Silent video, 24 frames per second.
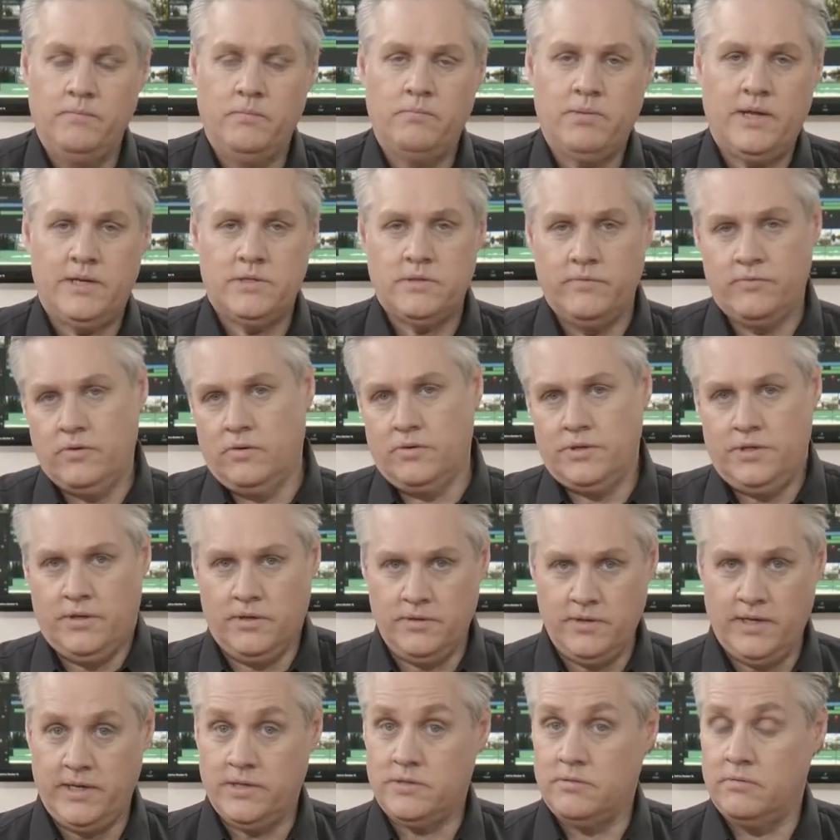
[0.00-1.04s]
Plus, of course, you've got
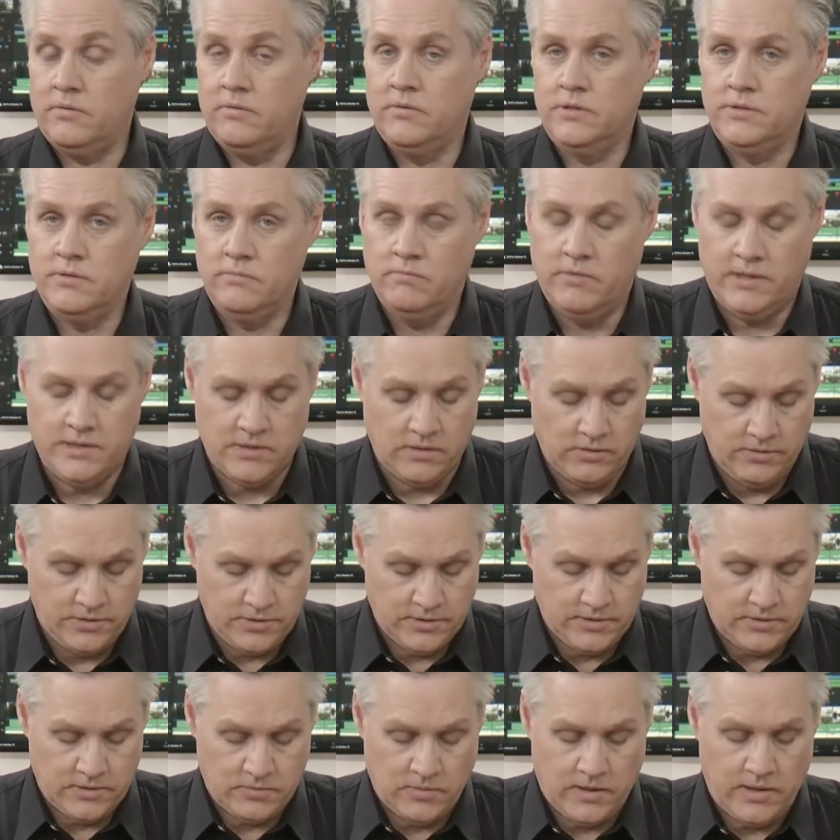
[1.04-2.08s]
the extra
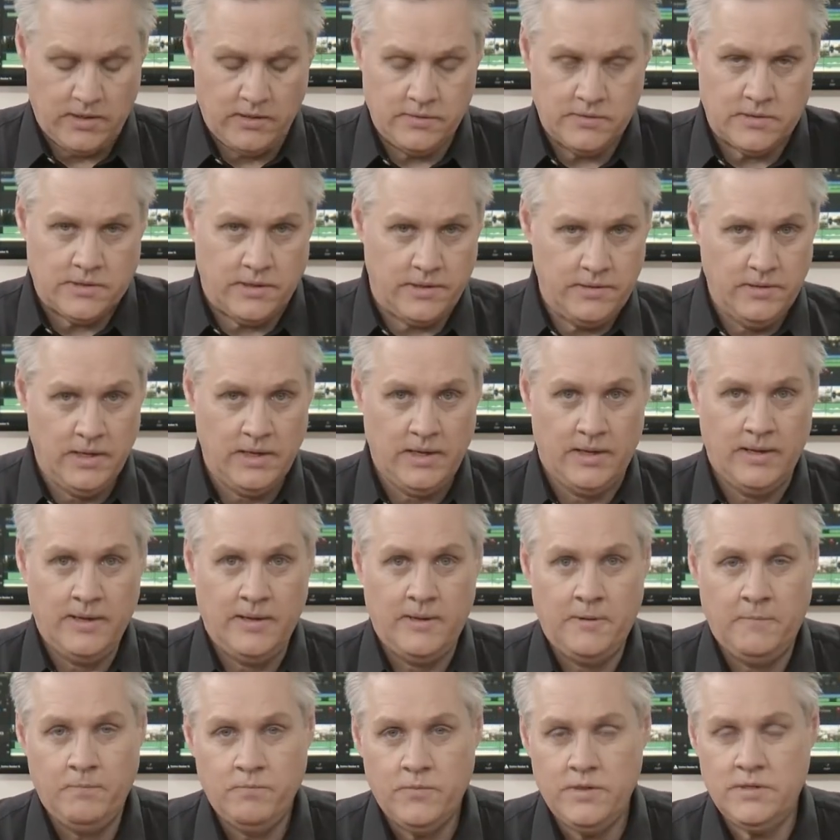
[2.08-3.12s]
resolution as well. So
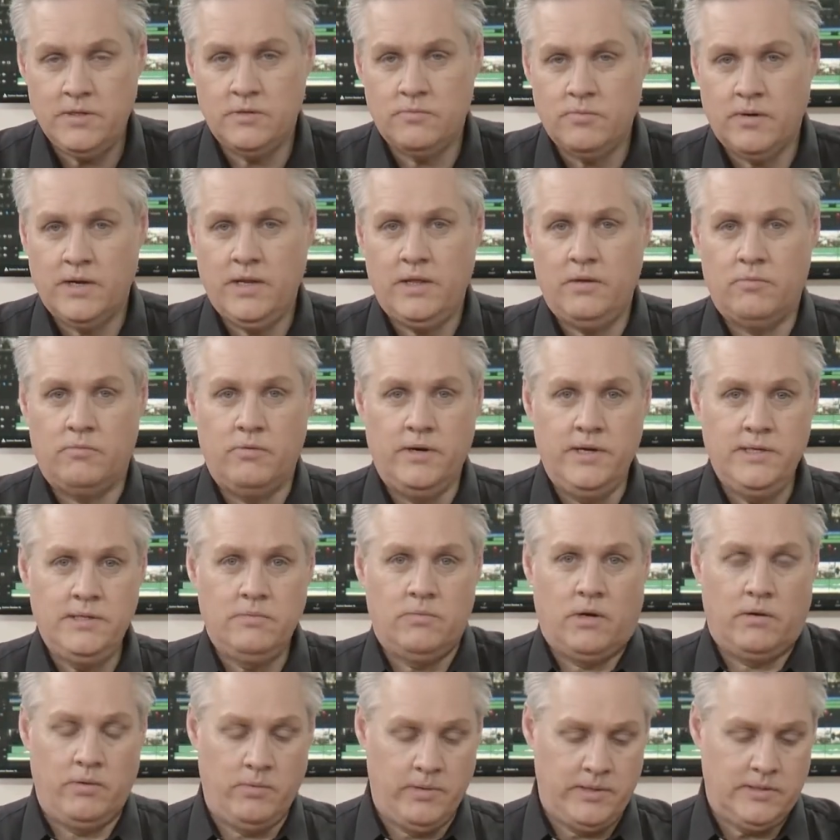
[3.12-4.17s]
this is really the reason
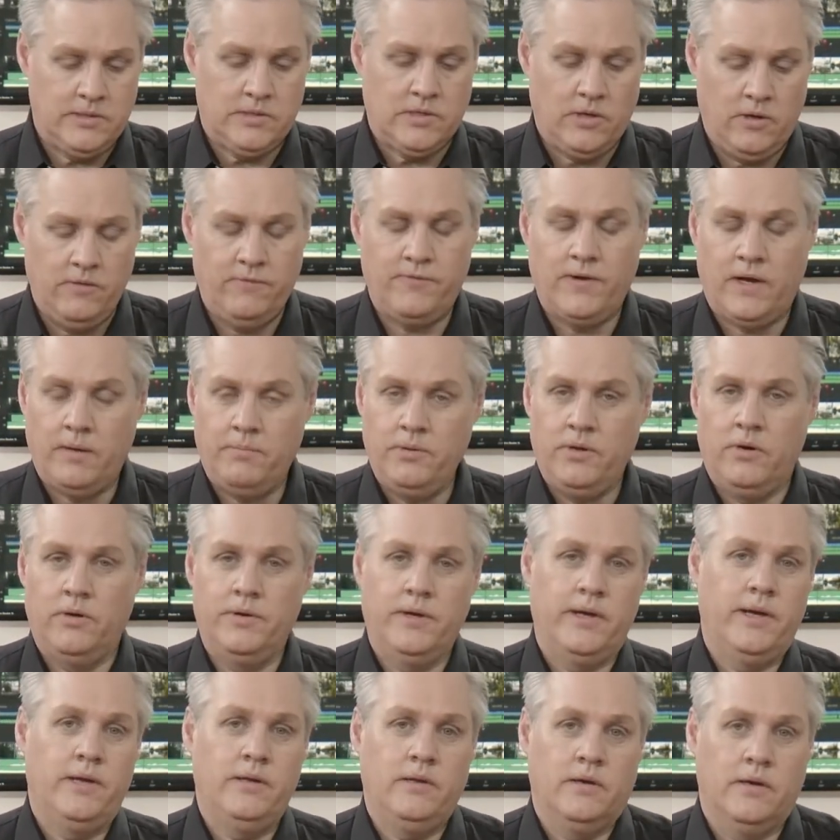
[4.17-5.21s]
why we went so far beyond
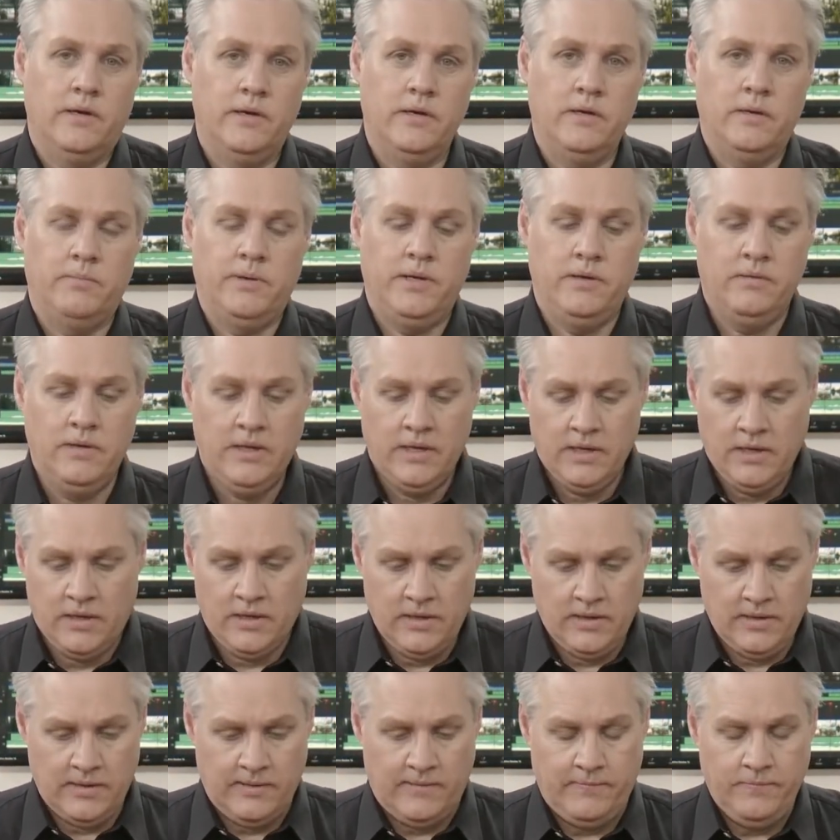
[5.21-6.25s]
8K. I mean,
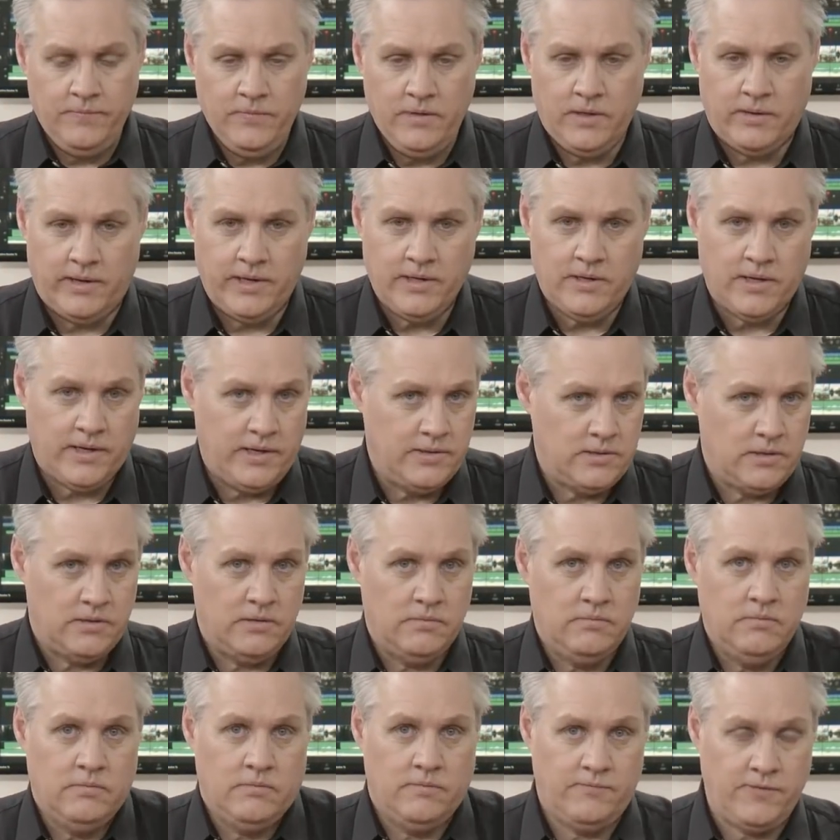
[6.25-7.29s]
8K is a
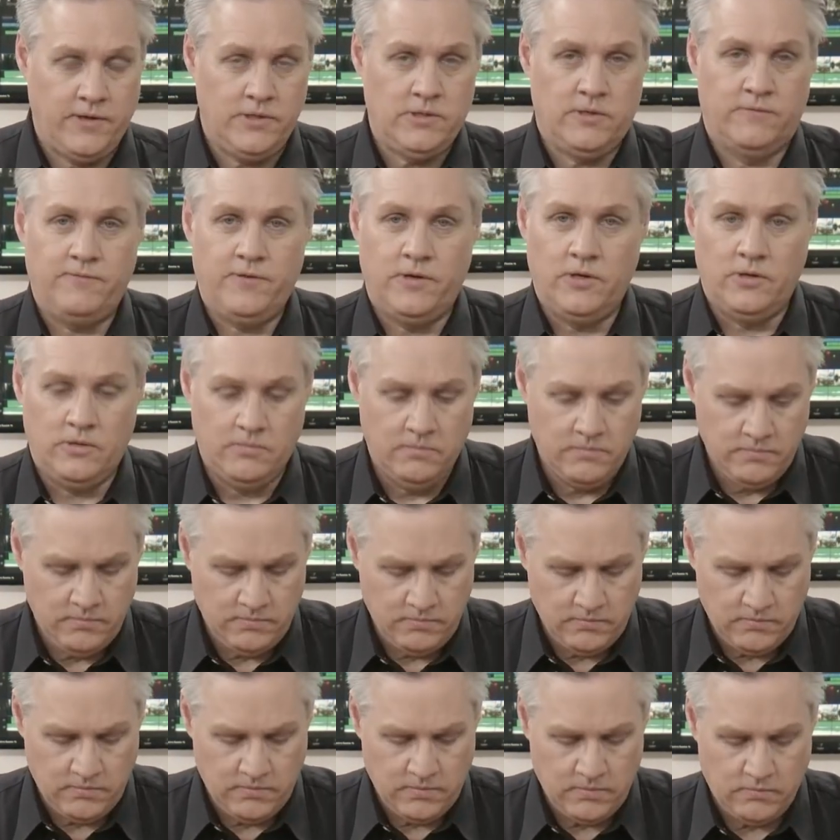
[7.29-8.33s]
feature film
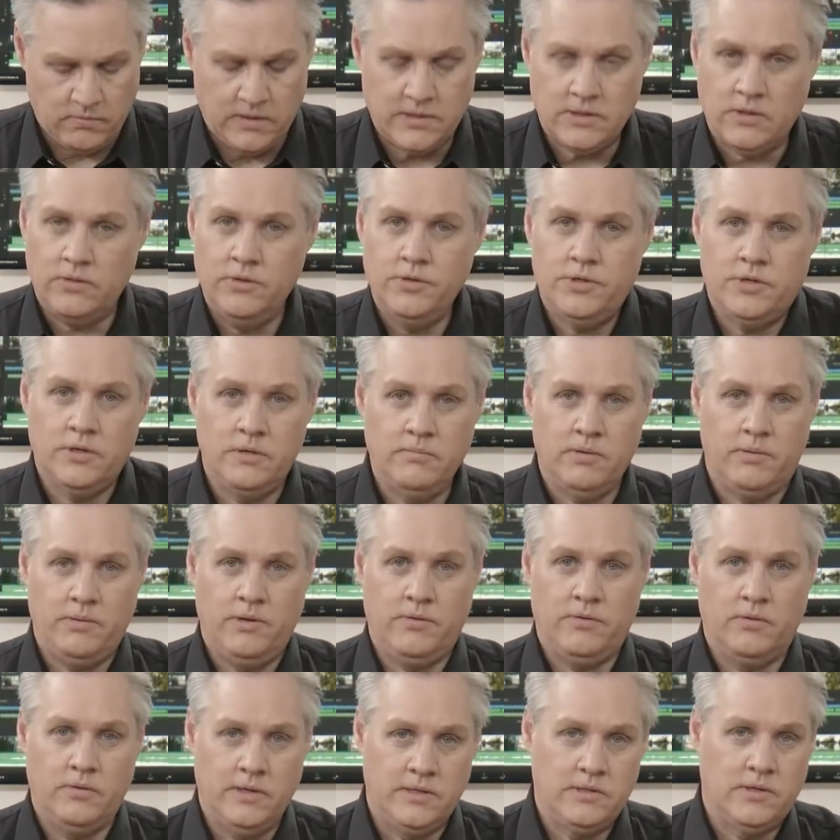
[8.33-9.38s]
resolution, but we
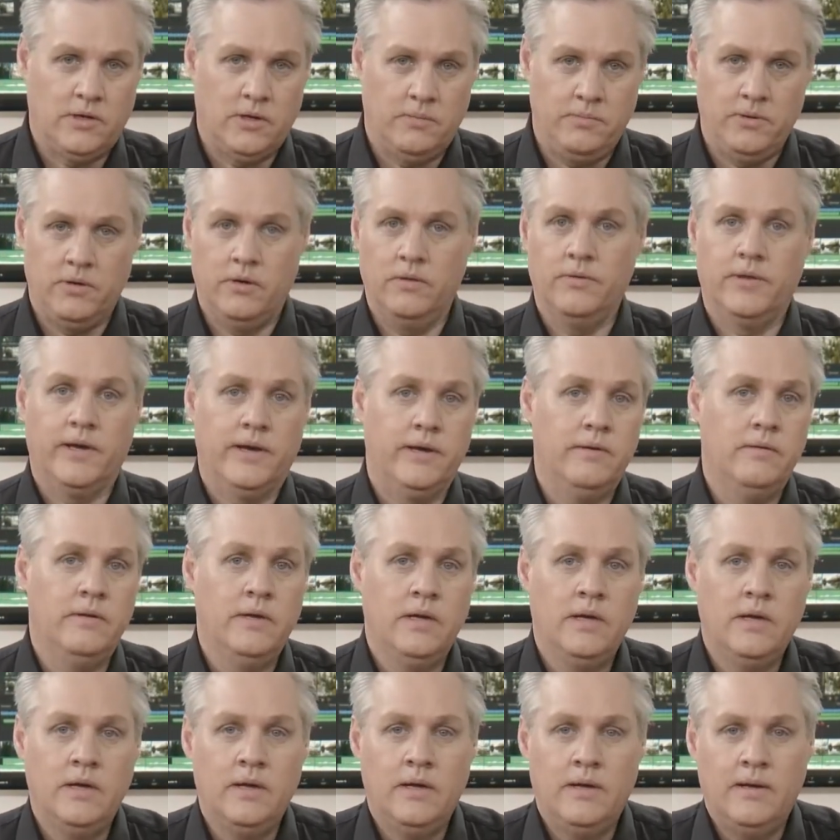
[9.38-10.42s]
thought, let's go beyond that.
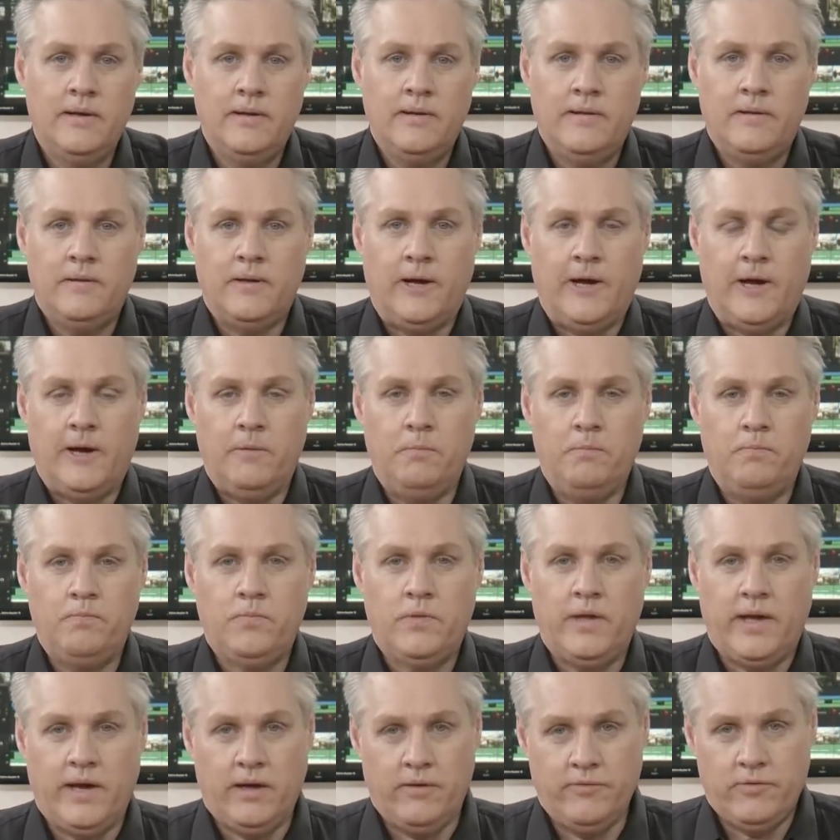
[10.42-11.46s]

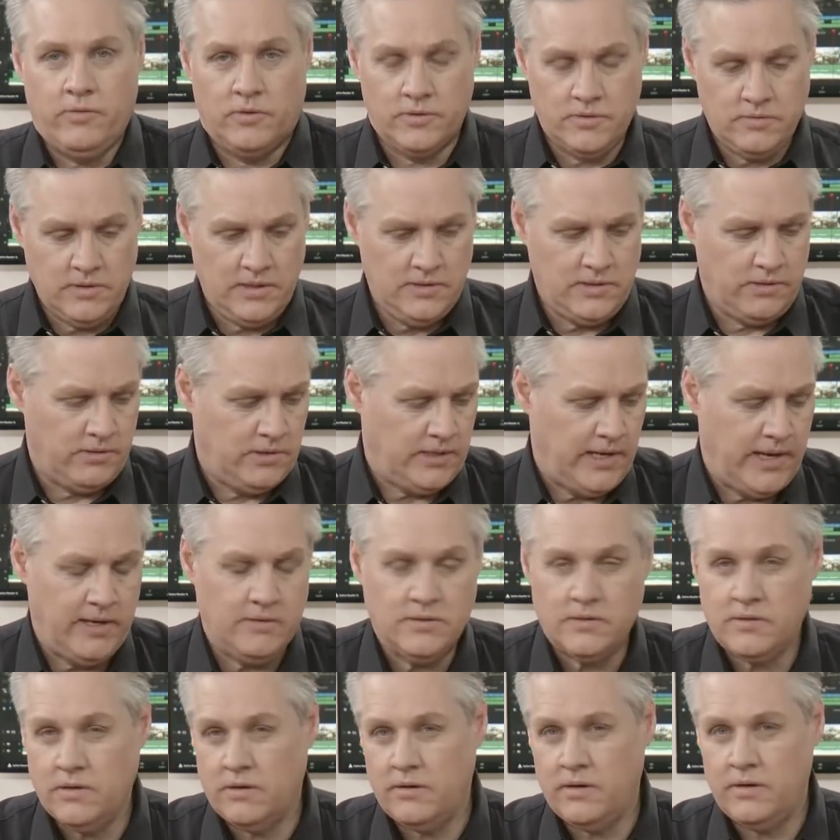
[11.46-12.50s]
Now, of course, is there a
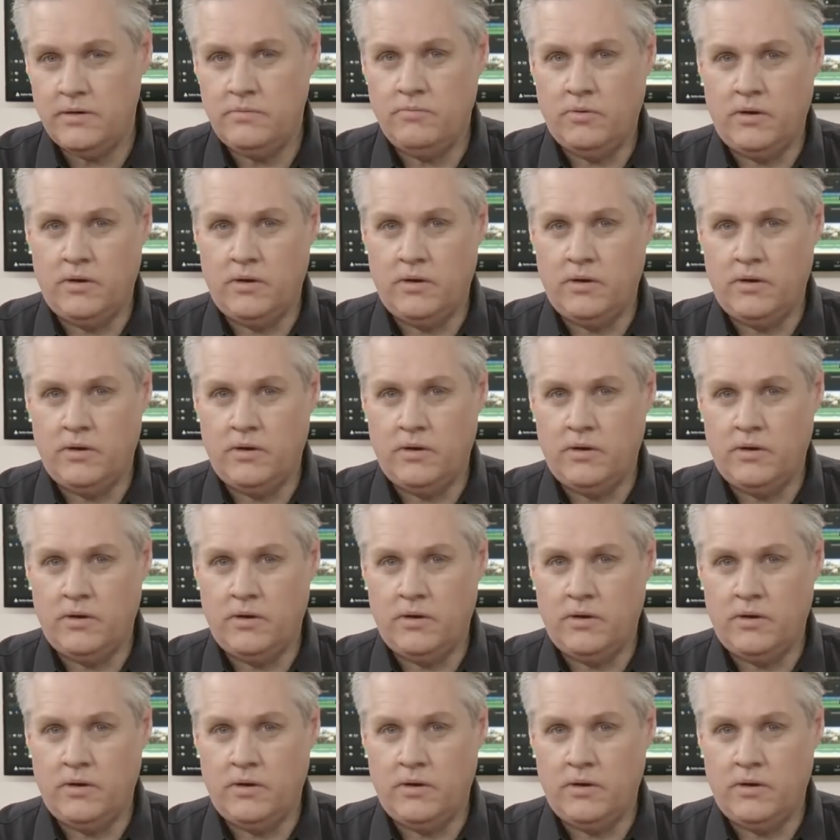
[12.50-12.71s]
downside?